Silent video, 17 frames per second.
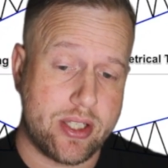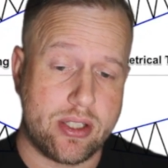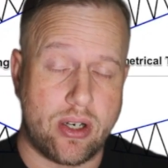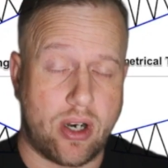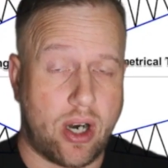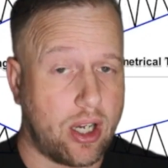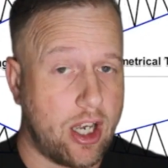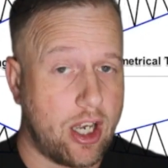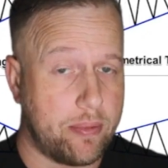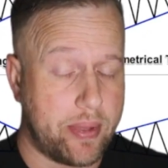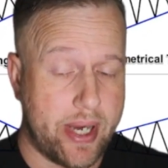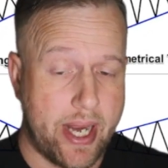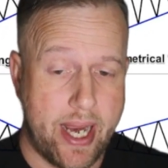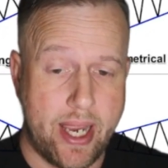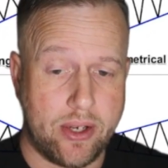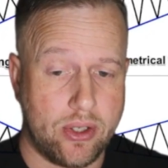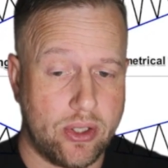There are cup and
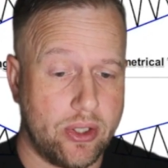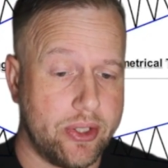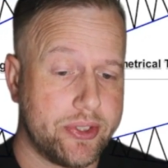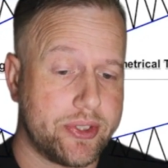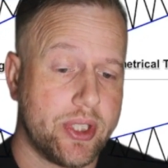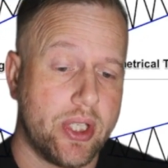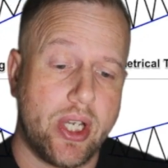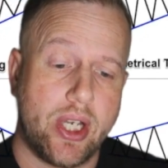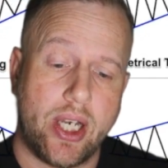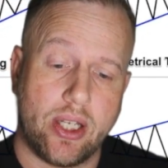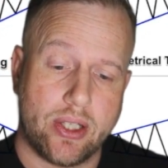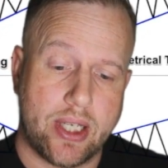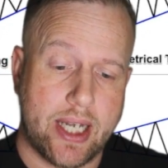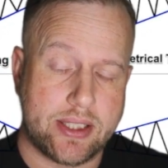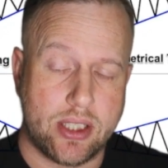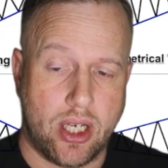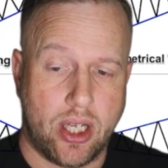handles and
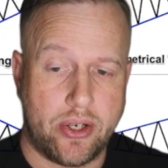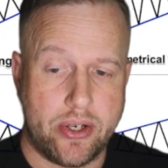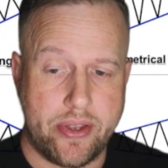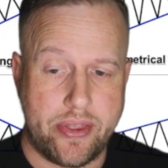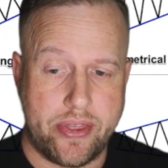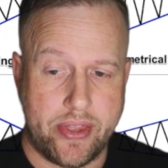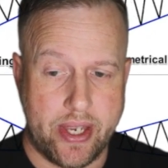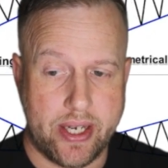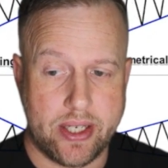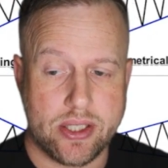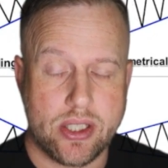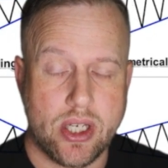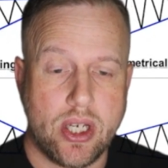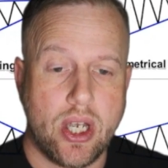lots of other things.